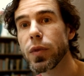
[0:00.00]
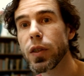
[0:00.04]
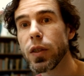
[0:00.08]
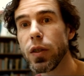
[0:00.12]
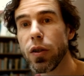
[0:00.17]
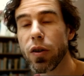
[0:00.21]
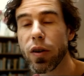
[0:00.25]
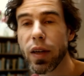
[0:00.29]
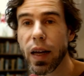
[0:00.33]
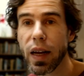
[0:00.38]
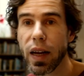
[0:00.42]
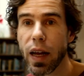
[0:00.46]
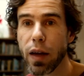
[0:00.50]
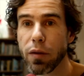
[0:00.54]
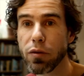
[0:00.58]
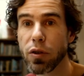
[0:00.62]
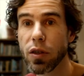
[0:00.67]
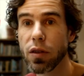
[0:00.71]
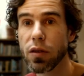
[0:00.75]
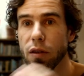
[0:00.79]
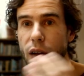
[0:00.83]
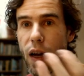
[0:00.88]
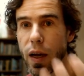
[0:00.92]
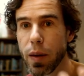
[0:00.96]
You can have
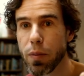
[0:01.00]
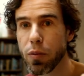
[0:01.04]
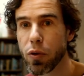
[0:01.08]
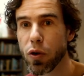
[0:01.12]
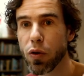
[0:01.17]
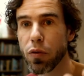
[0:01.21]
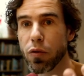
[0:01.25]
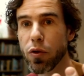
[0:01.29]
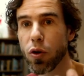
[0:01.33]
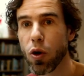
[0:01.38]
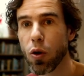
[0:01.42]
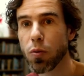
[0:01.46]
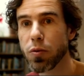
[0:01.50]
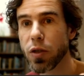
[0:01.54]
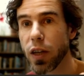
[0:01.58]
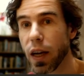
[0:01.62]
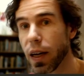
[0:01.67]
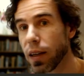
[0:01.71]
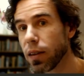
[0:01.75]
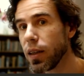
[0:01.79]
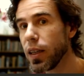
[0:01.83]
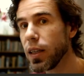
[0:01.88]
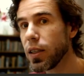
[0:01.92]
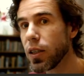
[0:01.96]
the type of an
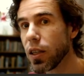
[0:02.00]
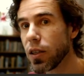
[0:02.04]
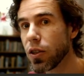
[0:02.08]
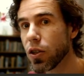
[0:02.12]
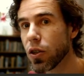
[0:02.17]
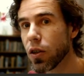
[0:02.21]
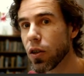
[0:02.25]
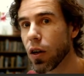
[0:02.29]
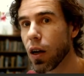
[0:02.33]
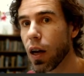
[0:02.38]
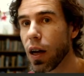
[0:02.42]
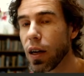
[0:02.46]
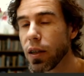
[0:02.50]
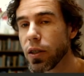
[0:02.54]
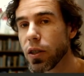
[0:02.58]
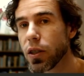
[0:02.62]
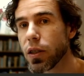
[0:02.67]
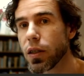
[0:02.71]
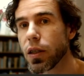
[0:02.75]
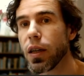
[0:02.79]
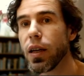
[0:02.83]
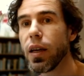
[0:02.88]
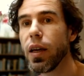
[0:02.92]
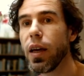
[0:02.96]
object is its class,
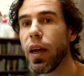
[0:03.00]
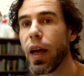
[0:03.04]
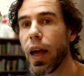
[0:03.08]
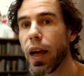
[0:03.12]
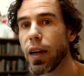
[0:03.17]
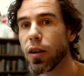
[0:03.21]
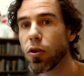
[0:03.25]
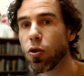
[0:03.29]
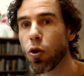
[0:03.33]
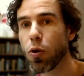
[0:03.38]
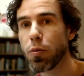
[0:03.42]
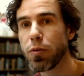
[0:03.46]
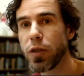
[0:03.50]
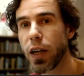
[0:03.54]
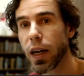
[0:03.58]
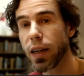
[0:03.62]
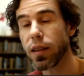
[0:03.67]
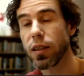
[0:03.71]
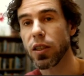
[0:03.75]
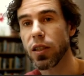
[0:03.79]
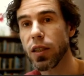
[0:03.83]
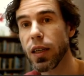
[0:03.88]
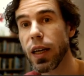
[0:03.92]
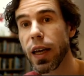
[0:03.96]
and an object
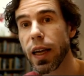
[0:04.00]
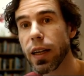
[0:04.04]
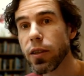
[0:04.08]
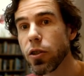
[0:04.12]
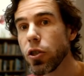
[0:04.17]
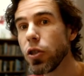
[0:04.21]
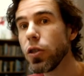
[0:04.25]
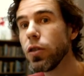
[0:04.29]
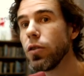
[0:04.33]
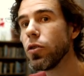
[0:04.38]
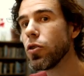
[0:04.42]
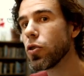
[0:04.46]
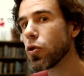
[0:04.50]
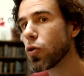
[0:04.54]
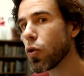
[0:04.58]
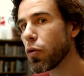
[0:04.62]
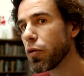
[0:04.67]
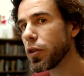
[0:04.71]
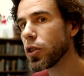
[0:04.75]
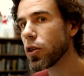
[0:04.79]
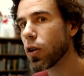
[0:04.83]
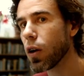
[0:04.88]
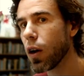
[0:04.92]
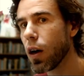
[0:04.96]
is an instance of
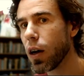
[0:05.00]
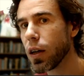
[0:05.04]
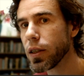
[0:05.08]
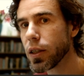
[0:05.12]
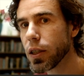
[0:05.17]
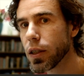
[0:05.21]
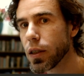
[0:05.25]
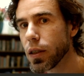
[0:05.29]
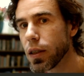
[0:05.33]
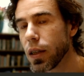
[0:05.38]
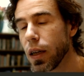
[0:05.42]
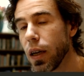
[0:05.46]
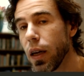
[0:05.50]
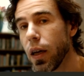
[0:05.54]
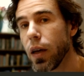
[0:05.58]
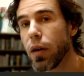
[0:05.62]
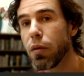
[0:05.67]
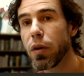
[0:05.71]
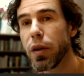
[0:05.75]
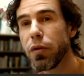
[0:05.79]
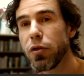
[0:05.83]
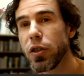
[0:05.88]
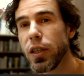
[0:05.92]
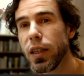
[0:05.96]
its class.
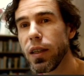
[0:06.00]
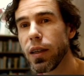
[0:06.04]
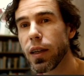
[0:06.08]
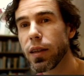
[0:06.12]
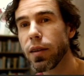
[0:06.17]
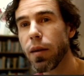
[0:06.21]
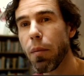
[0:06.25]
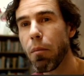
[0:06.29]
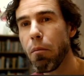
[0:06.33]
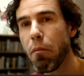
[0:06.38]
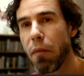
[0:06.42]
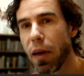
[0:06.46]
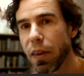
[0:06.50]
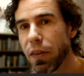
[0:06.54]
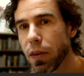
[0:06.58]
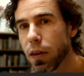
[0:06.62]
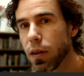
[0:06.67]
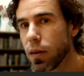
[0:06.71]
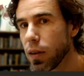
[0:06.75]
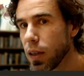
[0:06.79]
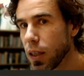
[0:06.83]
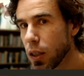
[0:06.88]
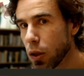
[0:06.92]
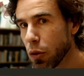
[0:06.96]
We've seen that the
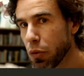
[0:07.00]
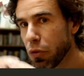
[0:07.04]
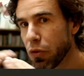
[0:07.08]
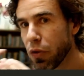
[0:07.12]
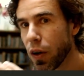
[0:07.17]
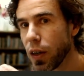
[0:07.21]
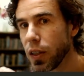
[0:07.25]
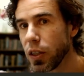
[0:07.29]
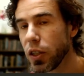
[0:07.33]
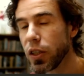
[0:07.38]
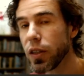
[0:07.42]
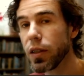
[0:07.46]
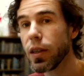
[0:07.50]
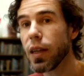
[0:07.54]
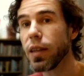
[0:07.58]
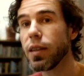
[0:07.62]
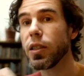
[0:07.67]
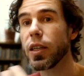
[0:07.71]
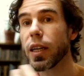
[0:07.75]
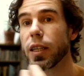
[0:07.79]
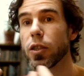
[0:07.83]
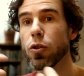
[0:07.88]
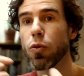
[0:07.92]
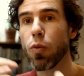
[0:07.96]
method is a function that
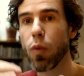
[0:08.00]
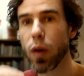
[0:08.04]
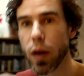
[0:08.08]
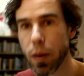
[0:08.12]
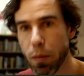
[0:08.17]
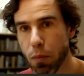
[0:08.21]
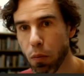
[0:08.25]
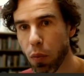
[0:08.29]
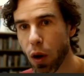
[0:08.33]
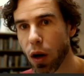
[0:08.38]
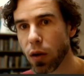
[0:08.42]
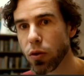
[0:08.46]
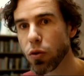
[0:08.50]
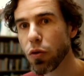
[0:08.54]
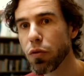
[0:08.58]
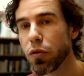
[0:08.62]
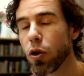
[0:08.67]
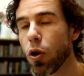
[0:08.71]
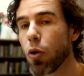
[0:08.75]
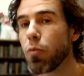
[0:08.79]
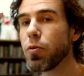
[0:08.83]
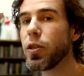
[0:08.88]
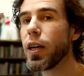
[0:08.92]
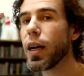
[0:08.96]
is actually part of an
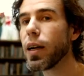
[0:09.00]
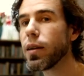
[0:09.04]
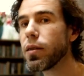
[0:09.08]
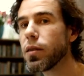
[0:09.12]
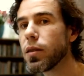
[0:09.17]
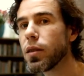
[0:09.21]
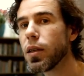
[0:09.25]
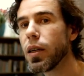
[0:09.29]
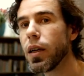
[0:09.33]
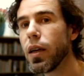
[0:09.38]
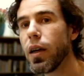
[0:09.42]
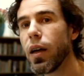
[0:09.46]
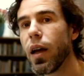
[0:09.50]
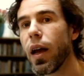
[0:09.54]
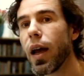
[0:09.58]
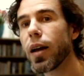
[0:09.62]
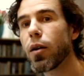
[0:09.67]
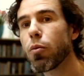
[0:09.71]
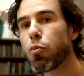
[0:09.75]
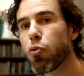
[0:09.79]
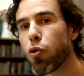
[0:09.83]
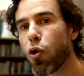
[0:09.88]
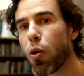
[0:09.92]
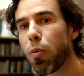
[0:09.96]
object, and
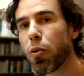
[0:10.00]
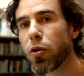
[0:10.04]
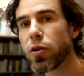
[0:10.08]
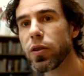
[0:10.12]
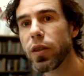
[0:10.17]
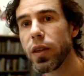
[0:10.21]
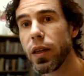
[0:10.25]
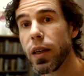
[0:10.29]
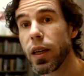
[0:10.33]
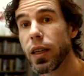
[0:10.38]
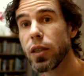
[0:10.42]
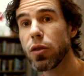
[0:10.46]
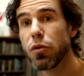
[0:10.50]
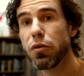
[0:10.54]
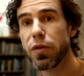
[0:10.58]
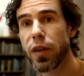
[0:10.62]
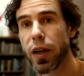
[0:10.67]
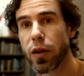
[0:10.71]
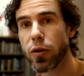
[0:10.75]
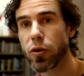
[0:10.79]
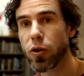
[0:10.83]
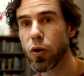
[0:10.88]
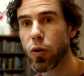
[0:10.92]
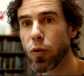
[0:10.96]
a property is a
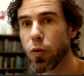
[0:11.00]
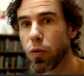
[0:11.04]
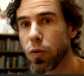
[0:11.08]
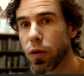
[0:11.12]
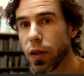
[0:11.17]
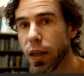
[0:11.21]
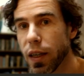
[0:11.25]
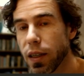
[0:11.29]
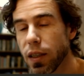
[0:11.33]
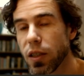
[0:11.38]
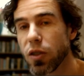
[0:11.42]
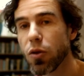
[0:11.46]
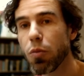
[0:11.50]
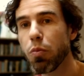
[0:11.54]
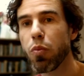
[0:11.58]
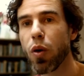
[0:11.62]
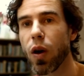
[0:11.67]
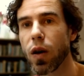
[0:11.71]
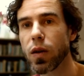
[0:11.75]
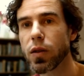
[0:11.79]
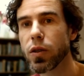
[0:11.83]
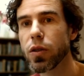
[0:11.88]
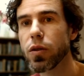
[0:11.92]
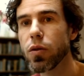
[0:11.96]
value that is a
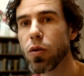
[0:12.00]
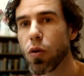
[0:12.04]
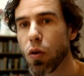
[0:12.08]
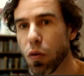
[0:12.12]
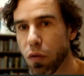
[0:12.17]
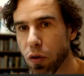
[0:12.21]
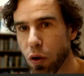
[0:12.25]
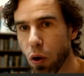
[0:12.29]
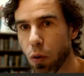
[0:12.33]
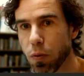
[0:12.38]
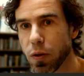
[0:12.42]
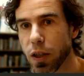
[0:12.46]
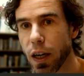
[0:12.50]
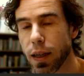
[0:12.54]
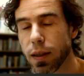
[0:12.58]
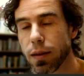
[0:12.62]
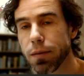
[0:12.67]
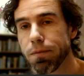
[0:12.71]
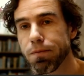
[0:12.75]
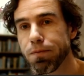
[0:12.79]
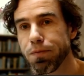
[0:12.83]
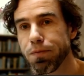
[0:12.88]
part of an object.